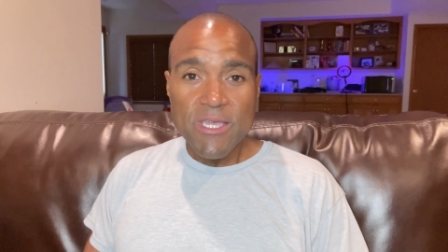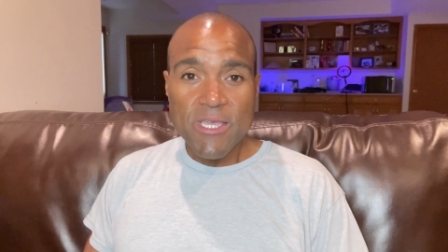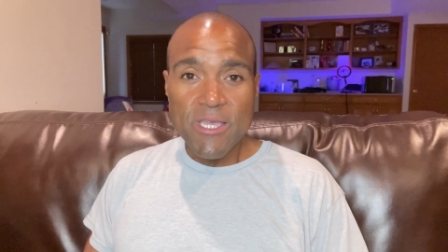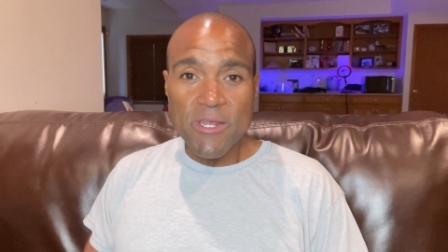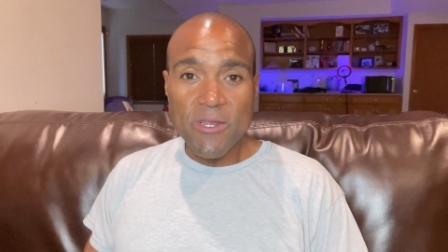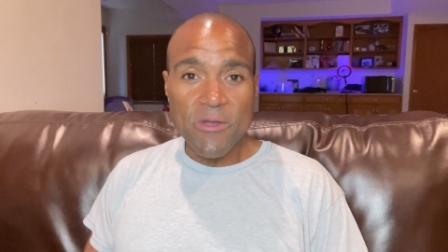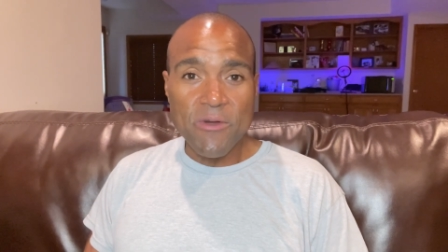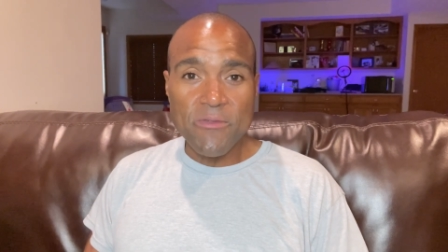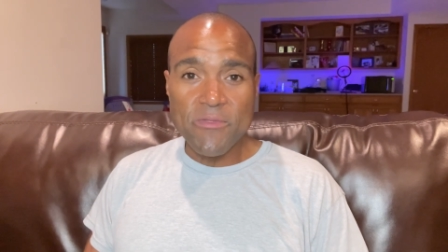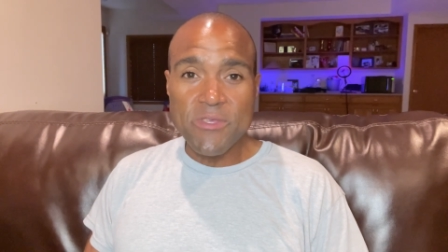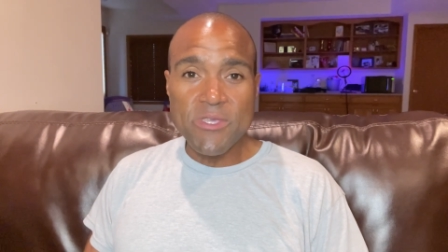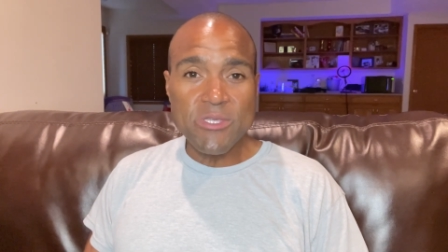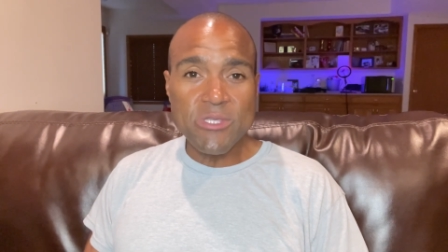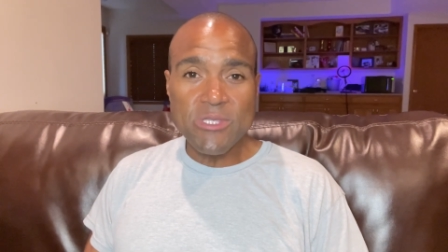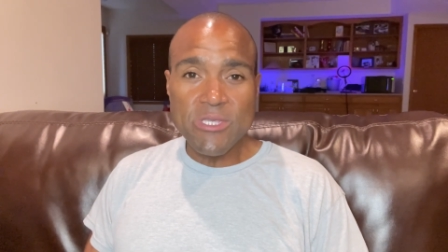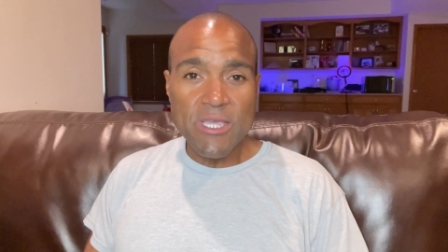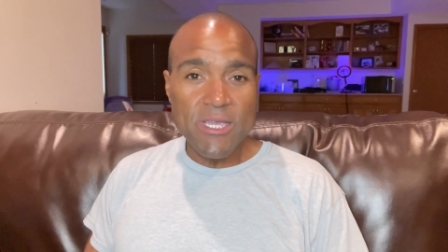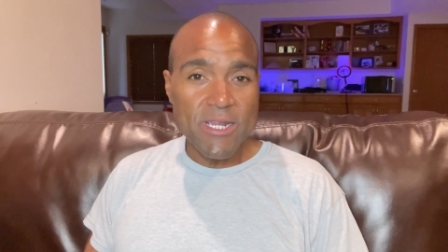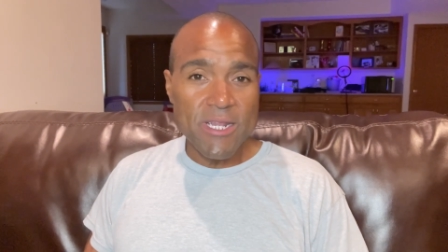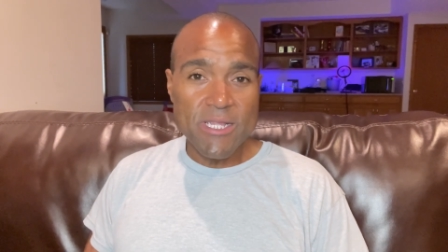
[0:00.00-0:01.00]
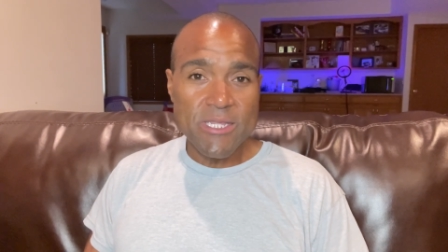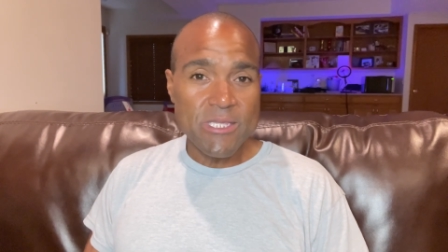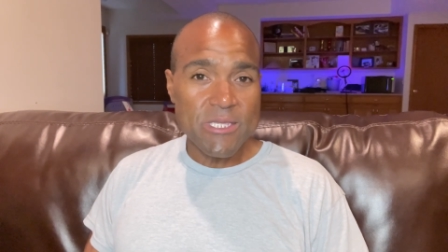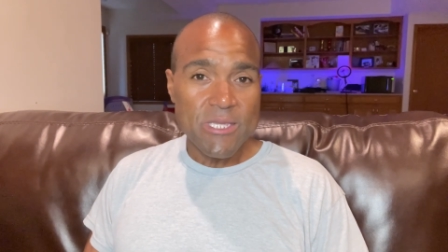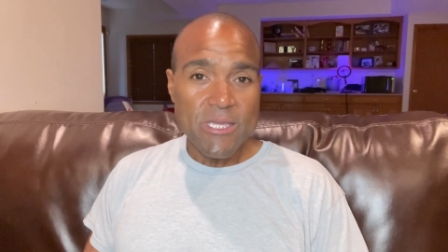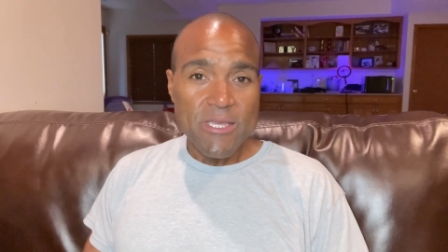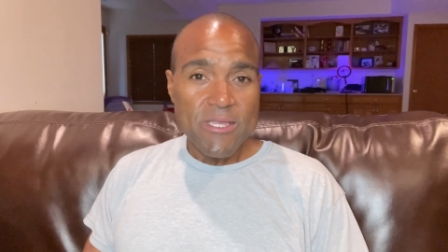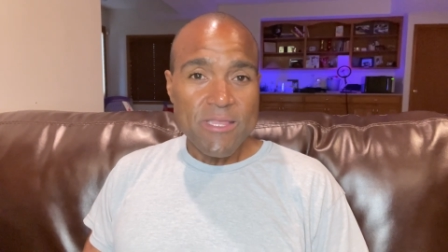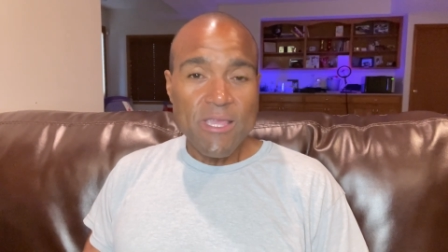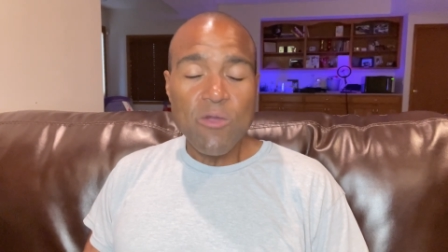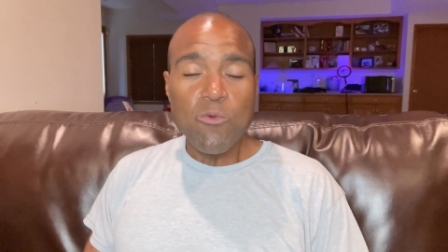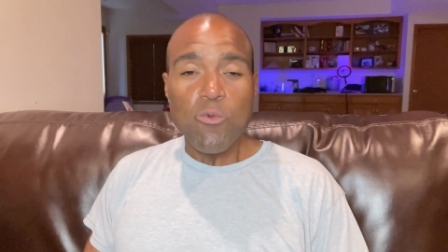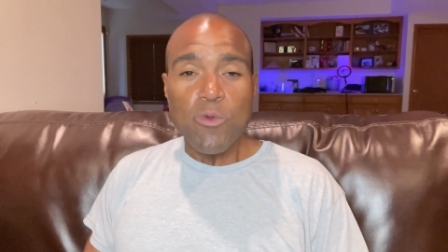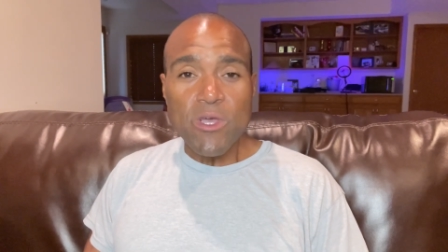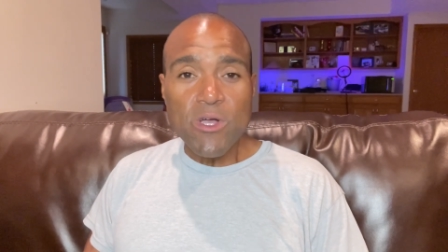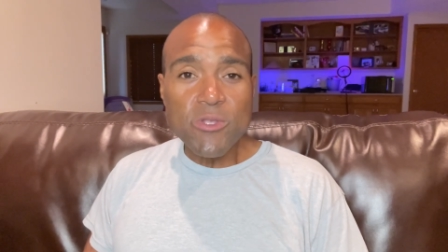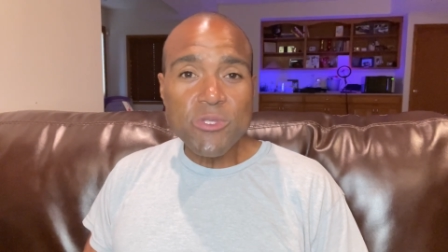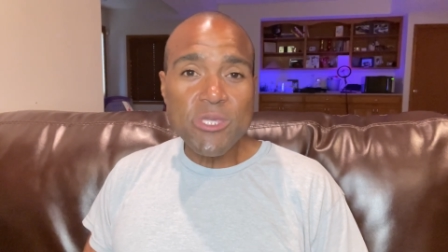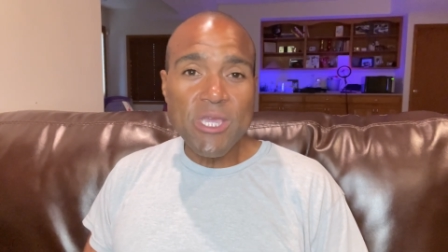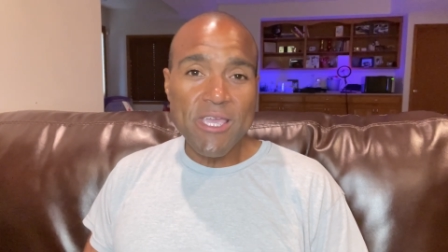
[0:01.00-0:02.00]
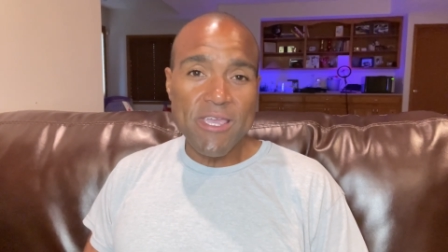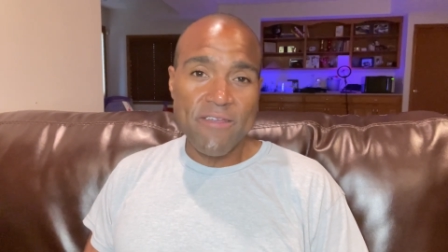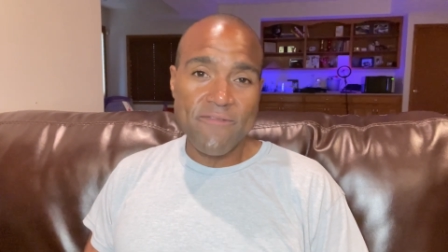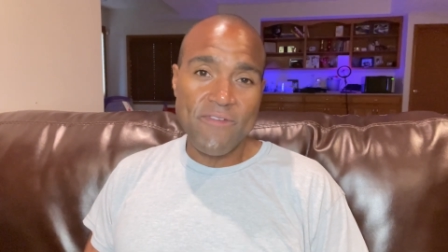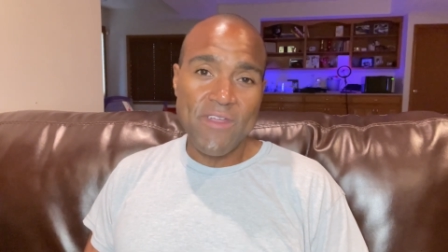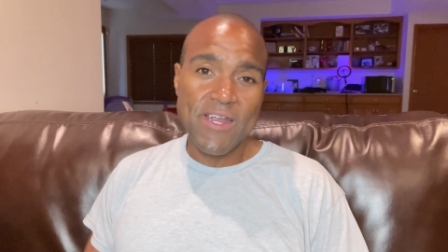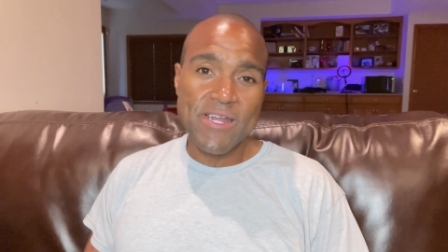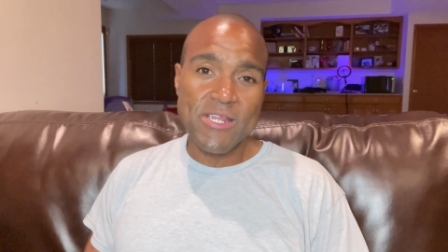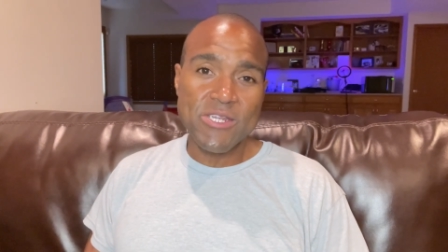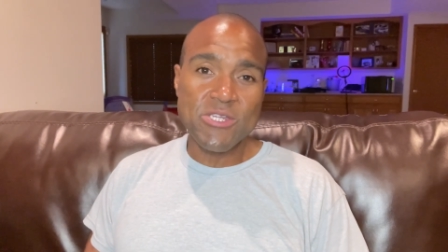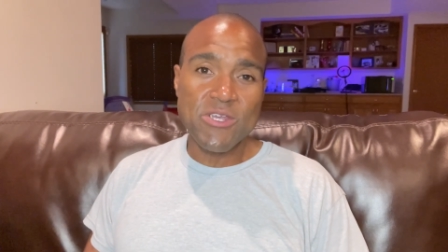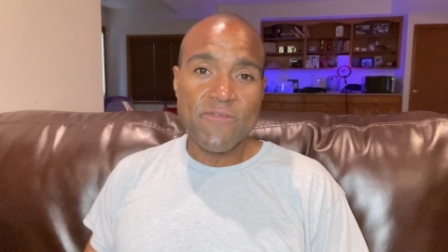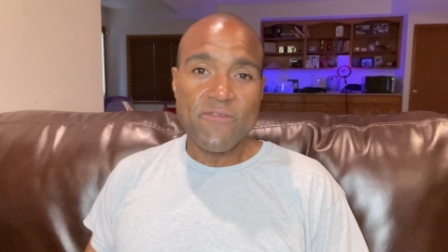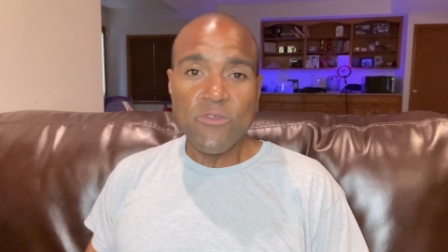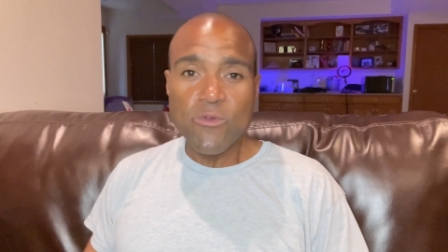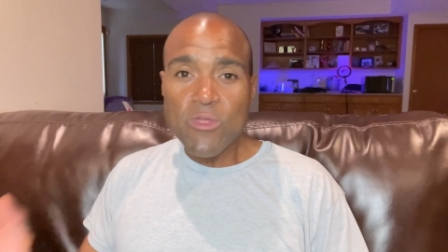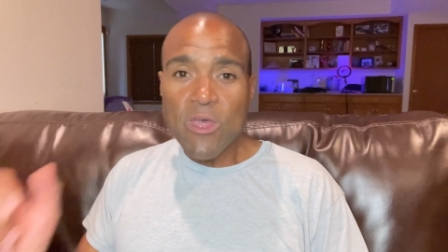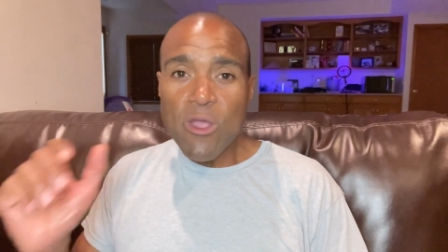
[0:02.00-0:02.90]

you know, these tenants, they will take advantage of you.